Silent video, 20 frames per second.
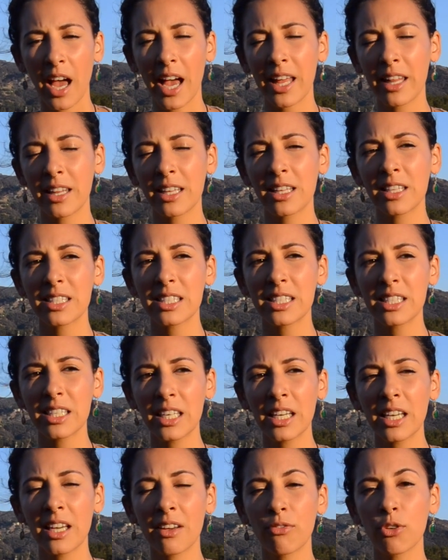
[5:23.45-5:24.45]
and
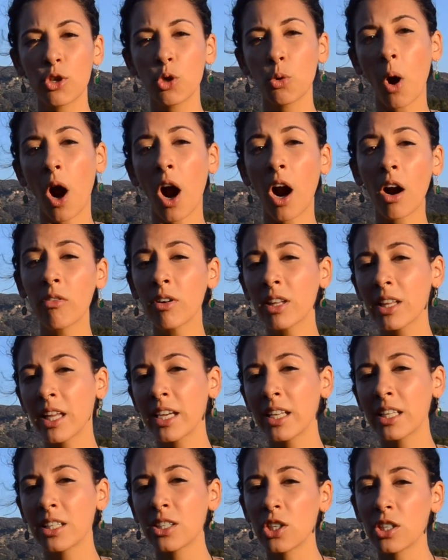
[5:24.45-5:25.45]
see if you are
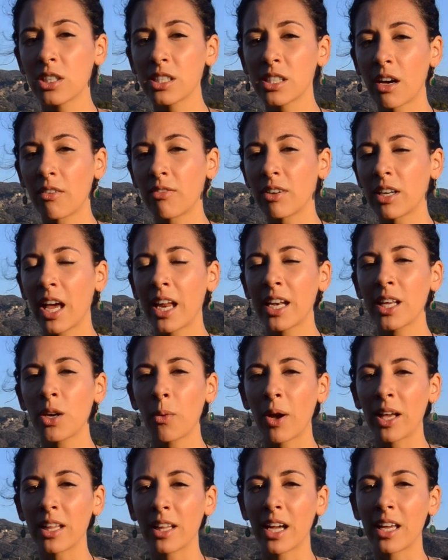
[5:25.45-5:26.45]
relating to yourself in any
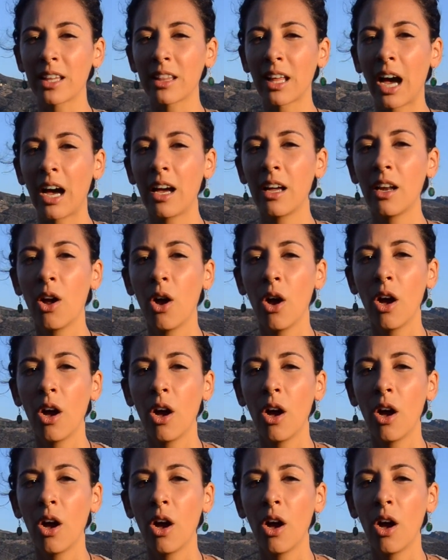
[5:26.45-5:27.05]
way like that,